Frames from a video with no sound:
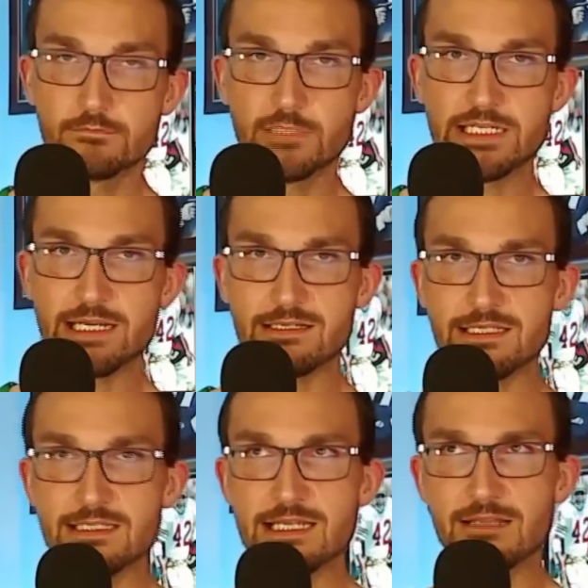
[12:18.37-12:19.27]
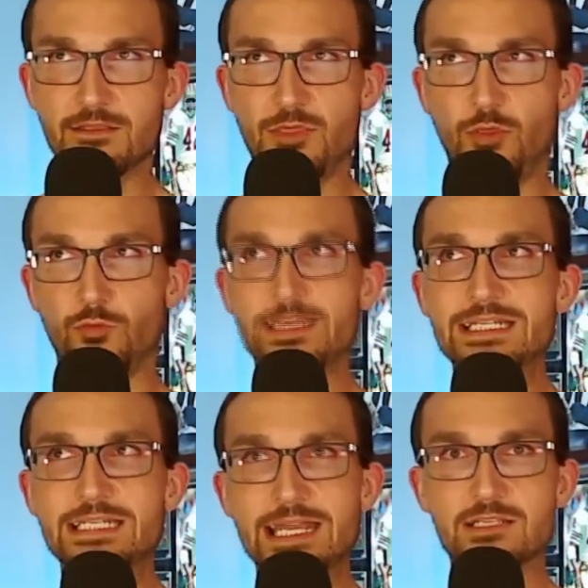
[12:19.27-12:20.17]
But yeah, he's had three
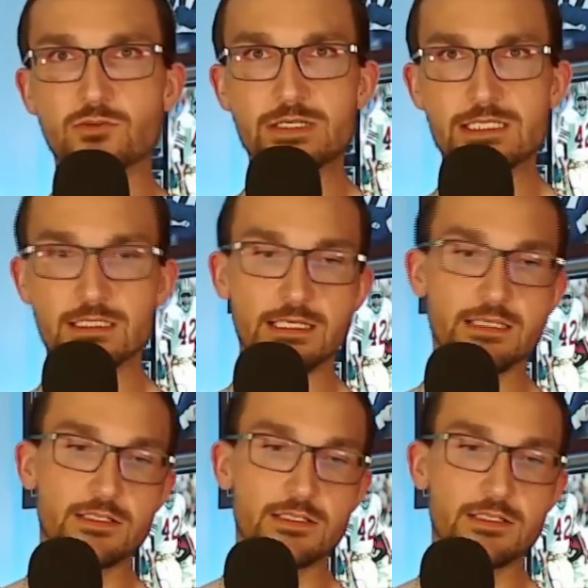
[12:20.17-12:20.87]
takes recently.